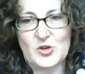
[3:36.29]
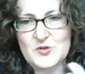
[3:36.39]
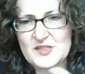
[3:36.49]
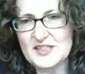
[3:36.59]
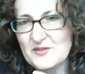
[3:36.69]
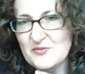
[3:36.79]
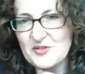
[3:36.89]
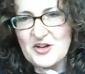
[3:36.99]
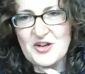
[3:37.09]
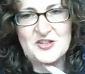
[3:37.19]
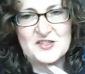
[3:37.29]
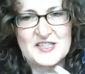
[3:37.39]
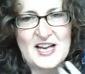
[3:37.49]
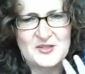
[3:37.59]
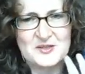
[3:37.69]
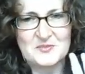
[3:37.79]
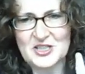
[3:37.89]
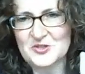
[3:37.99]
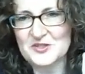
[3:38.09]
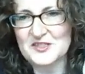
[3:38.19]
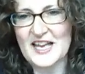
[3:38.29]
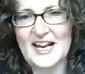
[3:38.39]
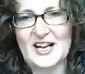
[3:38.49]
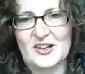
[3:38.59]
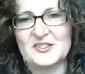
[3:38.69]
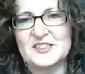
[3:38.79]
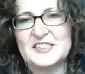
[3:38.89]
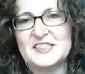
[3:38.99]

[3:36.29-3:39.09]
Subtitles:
who said it first, how's it being used now.